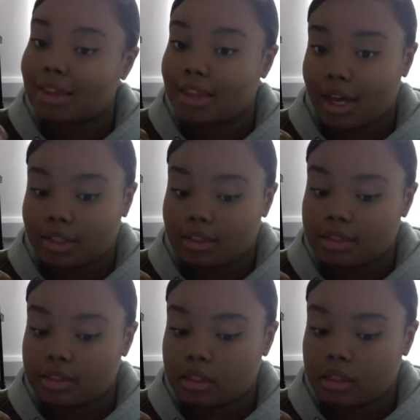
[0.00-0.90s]

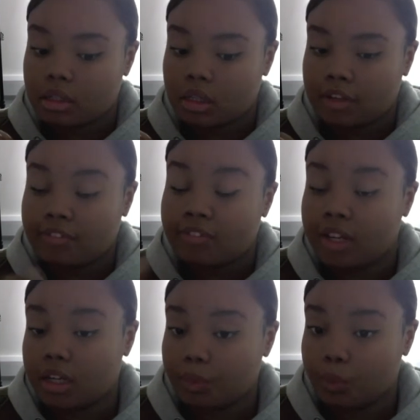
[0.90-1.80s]
that the
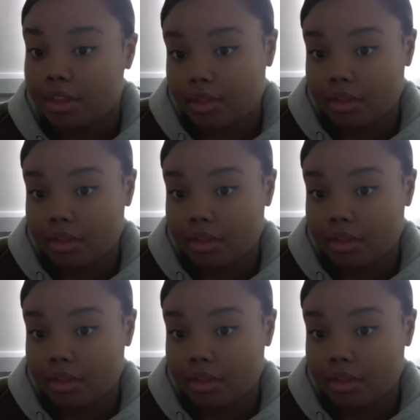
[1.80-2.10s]
villain within